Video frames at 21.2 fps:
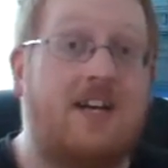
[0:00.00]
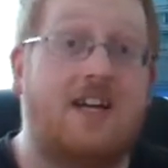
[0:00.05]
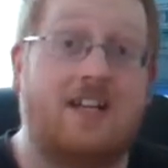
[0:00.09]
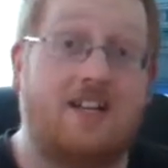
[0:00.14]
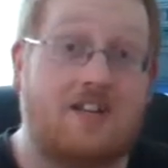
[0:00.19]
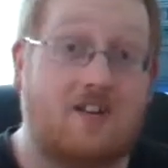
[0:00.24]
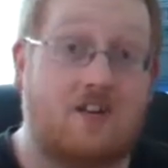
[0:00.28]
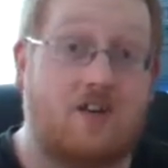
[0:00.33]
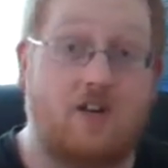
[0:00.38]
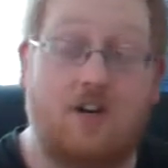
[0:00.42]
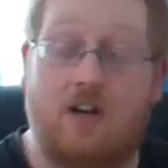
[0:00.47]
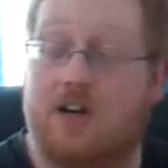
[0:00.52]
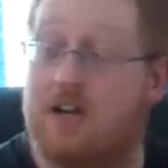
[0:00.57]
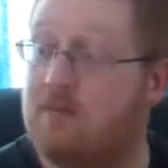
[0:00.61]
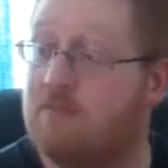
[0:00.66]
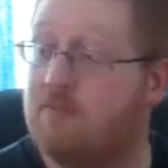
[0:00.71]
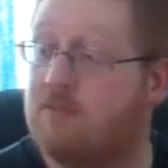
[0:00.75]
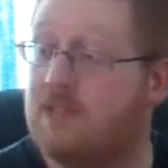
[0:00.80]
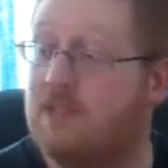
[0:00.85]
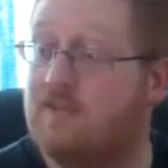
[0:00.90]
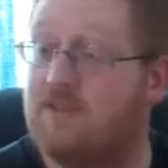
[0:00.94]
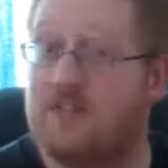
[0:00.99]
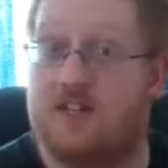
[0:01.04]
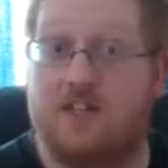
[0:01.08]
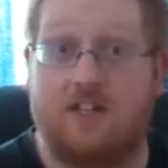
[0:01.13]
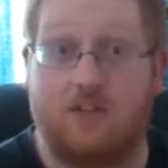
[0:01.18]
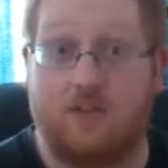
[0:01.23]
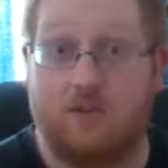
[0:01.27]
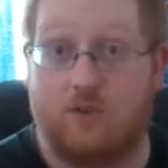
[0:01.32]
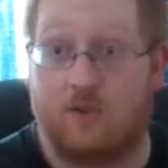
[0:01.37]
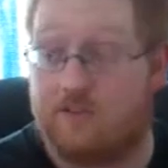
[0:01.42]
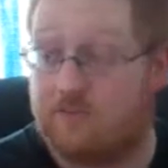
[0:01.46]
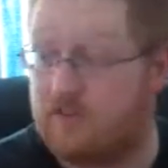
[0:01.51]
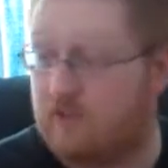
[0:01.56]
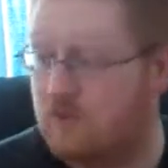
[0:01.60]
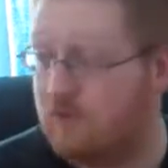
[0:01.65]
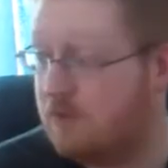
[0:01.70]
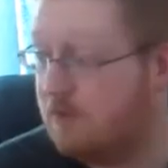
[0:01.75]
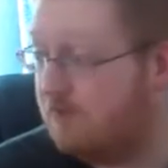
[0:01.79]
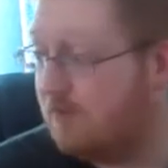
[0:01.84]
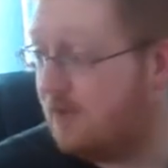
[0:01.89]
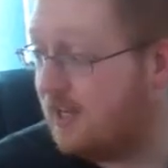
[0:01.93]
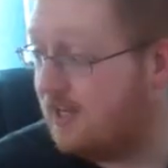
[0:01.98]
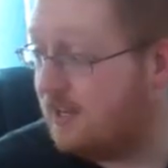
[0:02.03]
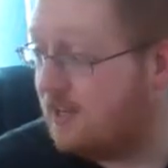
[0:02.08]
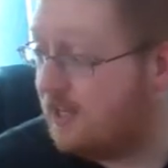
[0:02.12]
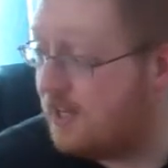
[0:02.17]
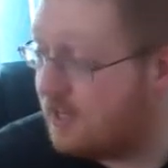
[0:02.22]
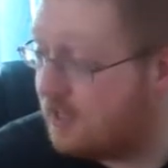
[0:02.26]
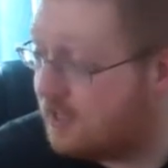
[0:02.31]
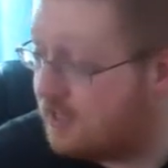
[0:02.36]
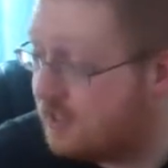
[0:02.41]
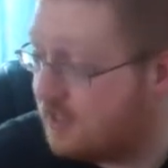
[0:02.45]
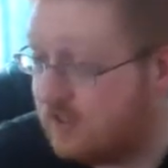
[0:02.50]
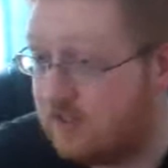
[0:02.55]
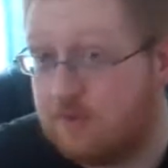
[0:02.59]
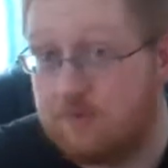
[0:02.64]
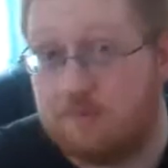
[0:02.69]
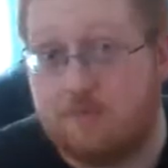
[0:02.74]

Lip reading: so I'm definitely looking forward to playing that at some